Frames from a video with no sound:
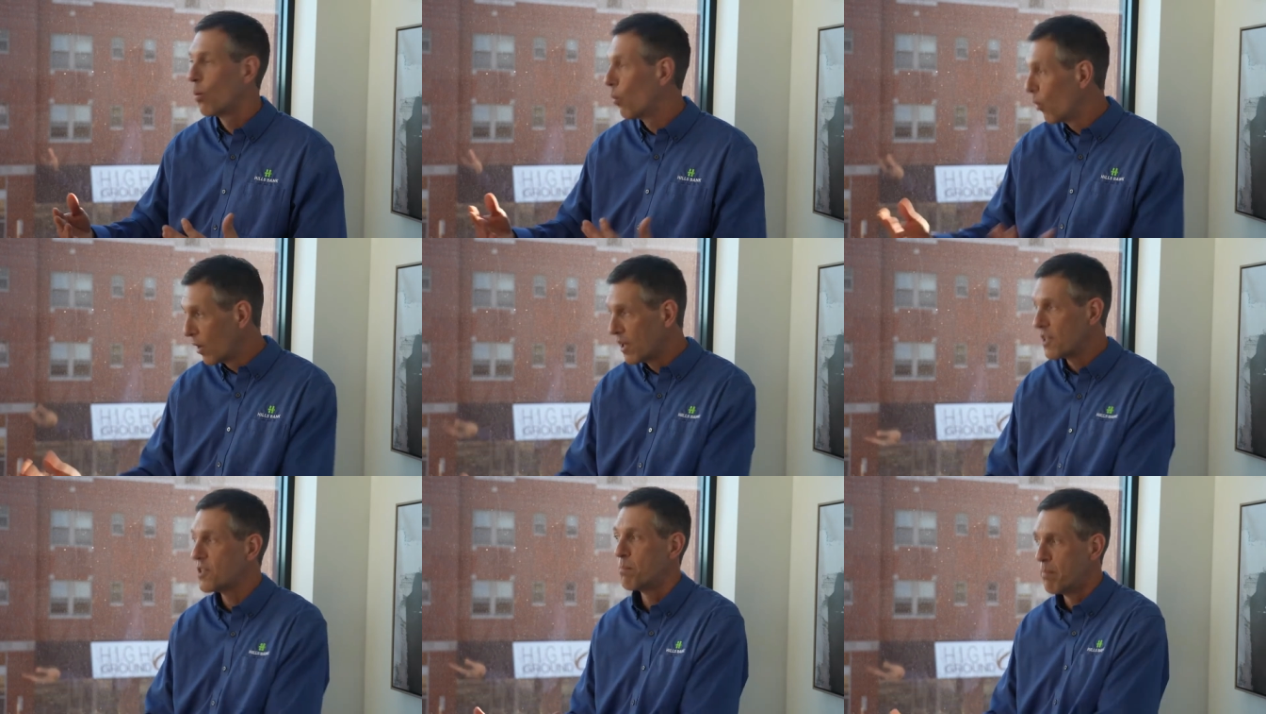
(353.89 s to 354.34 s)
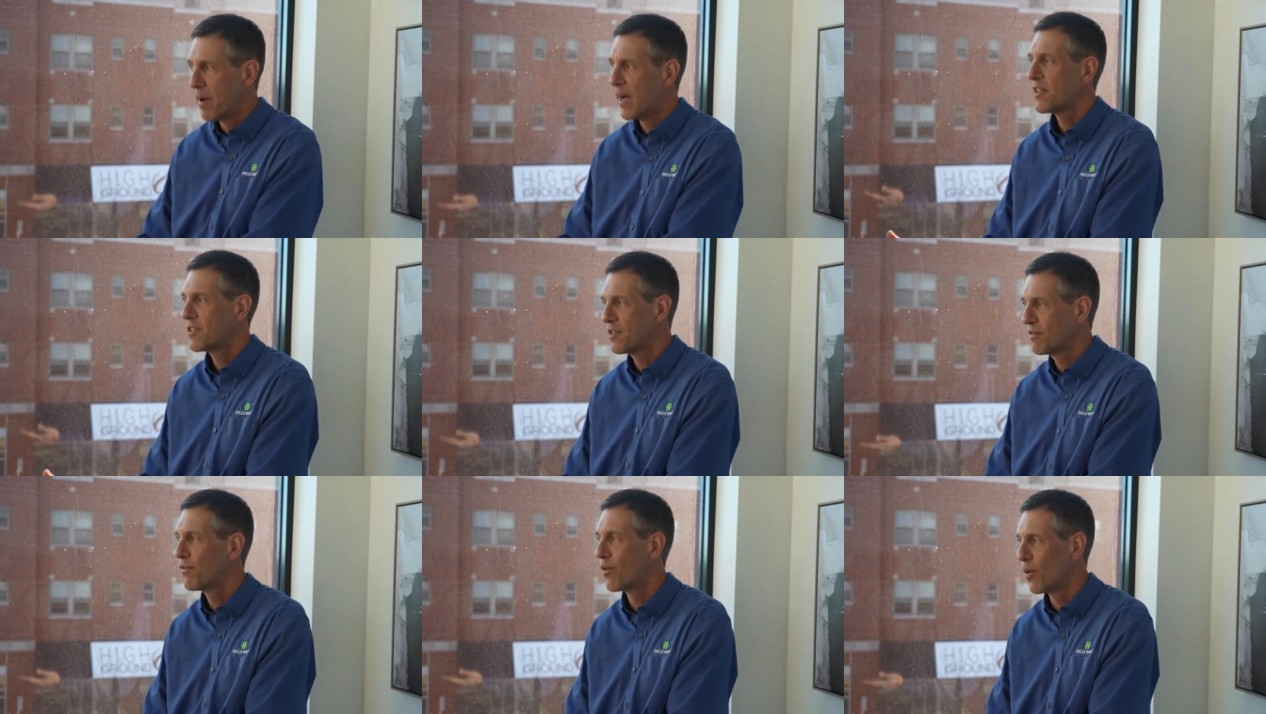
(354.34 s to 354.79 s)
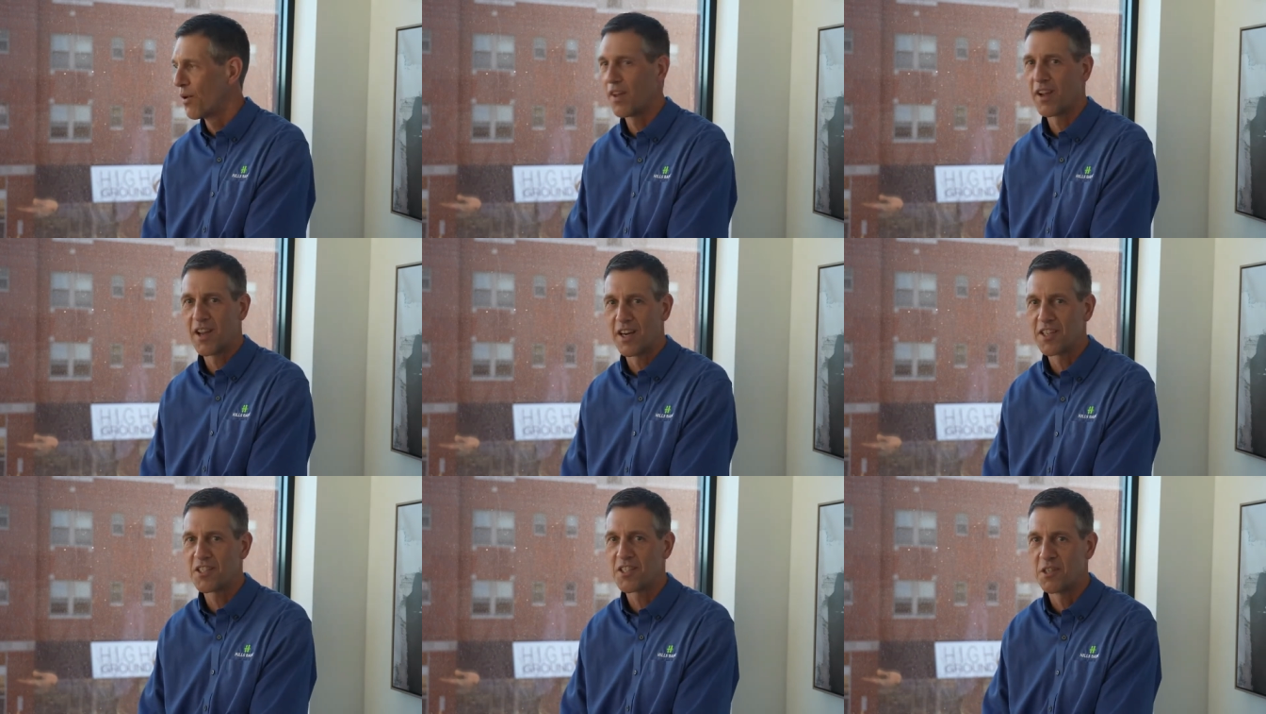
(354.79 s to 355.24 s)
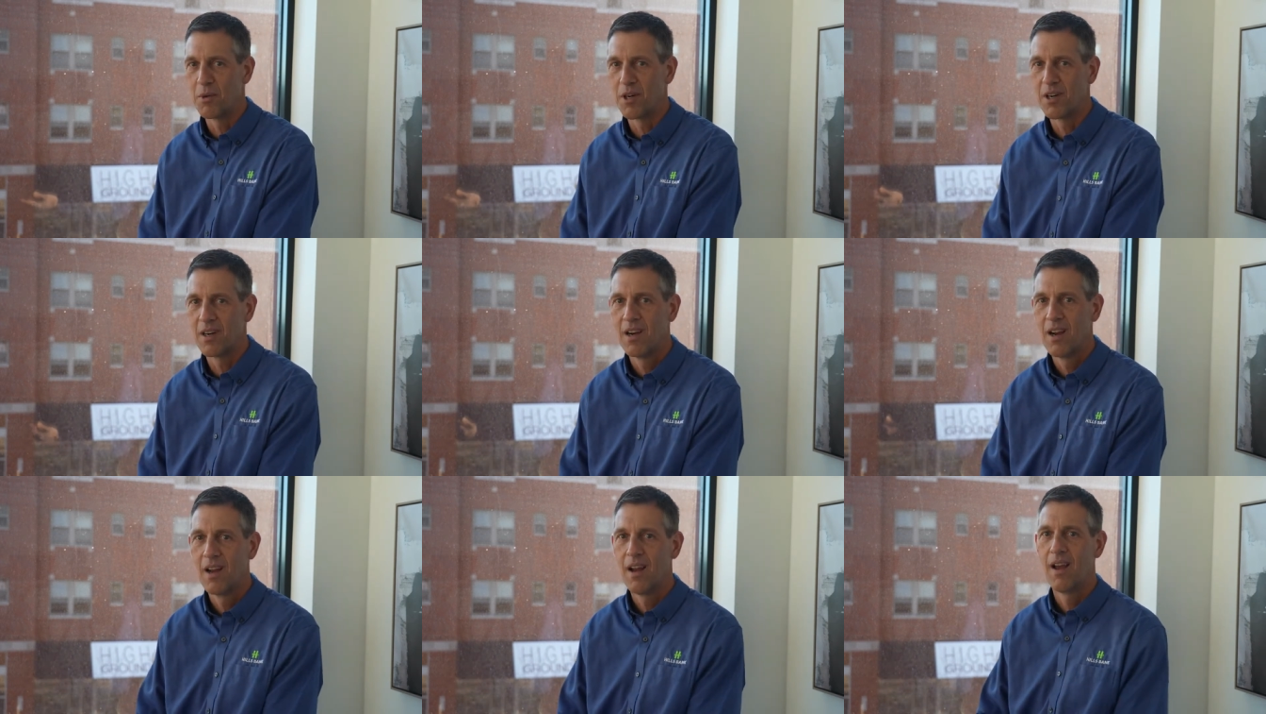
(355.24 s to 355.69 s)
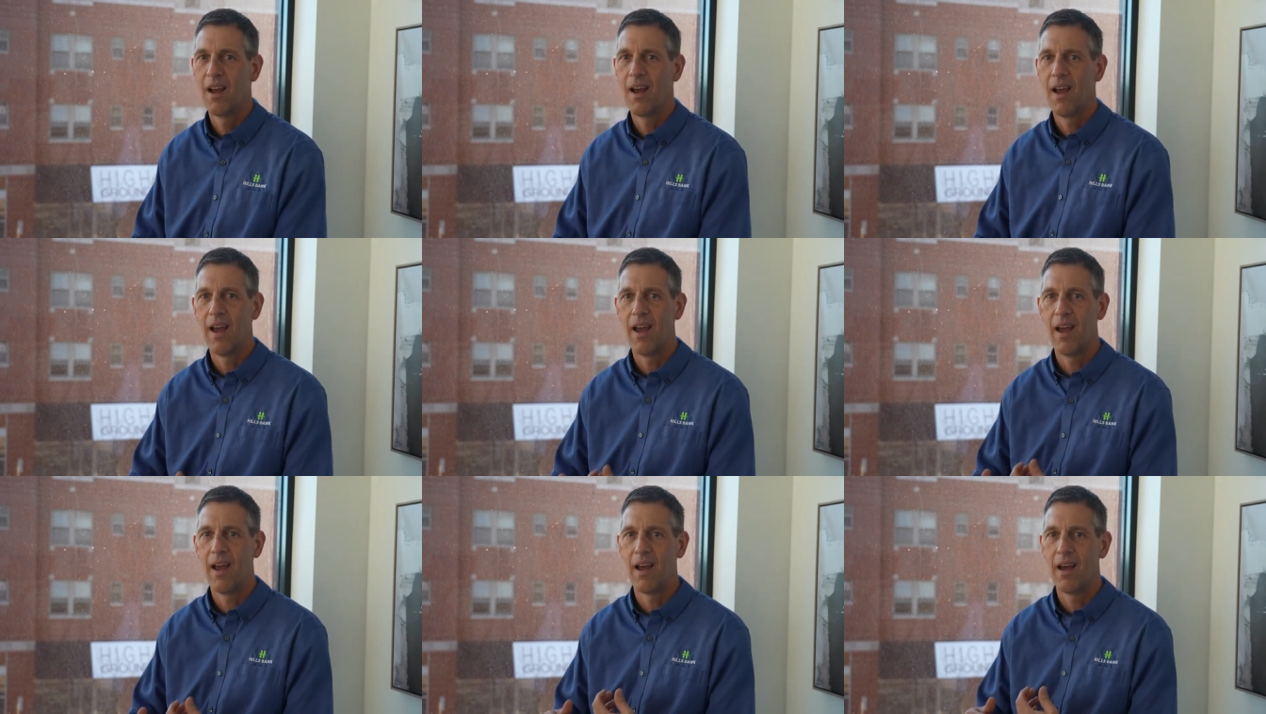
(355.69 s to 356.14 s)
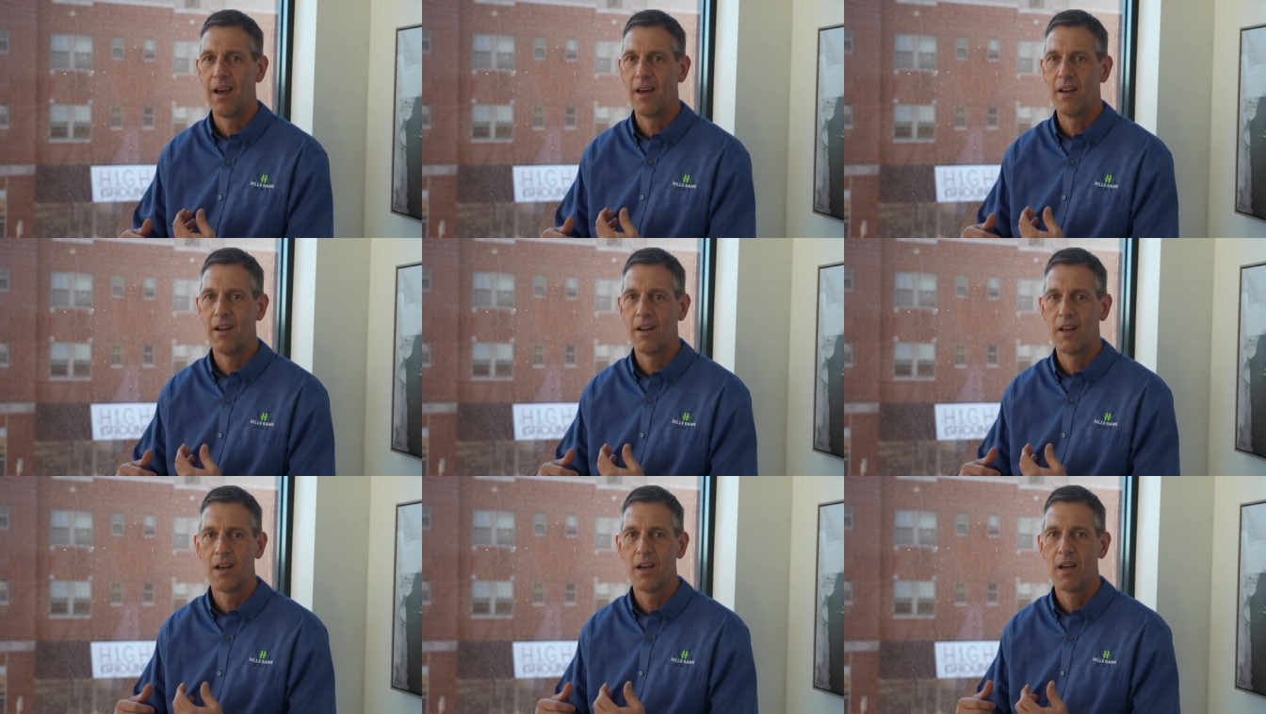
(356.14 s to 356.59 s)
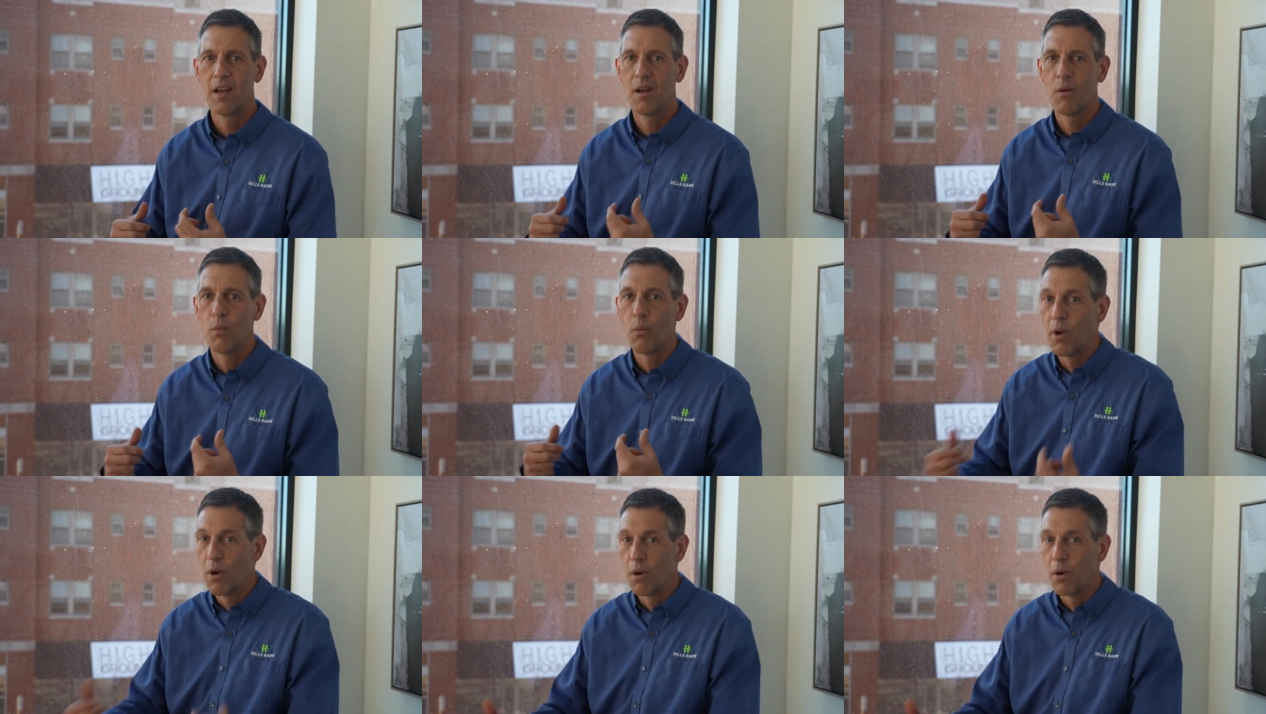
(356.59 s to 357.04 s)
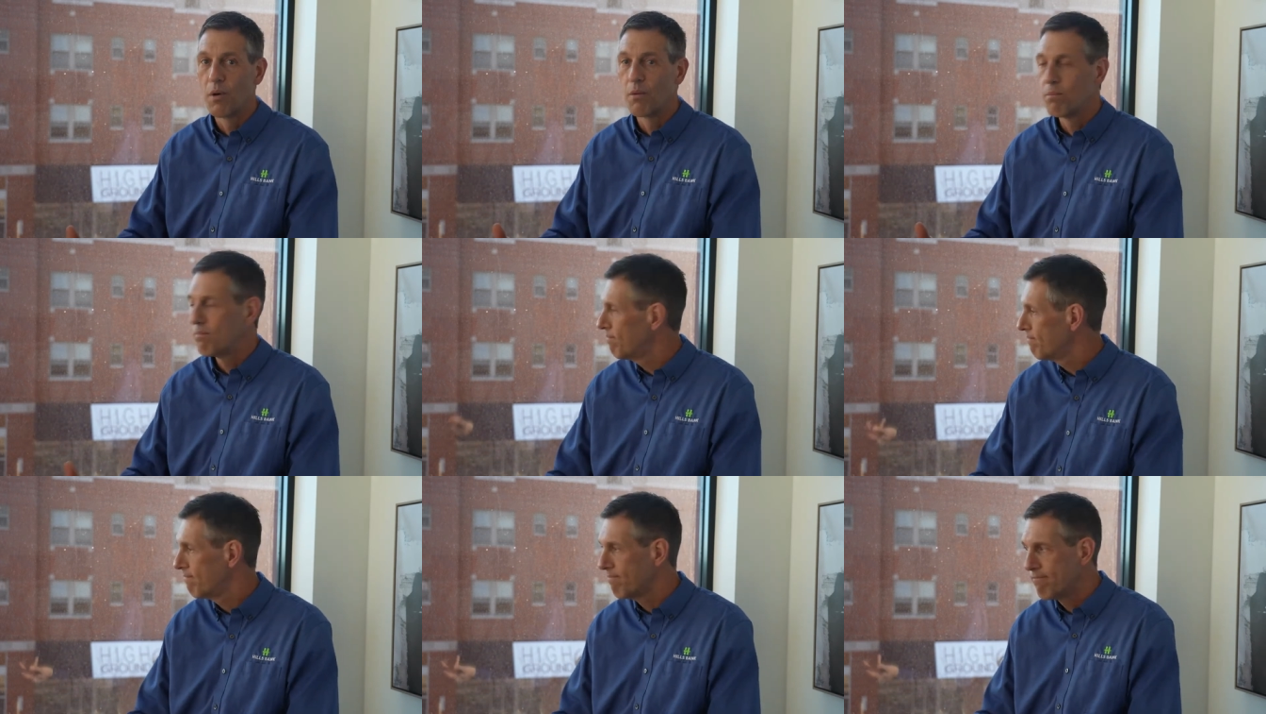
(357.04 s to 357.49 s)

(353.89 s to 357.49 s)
what is best for the customer and we are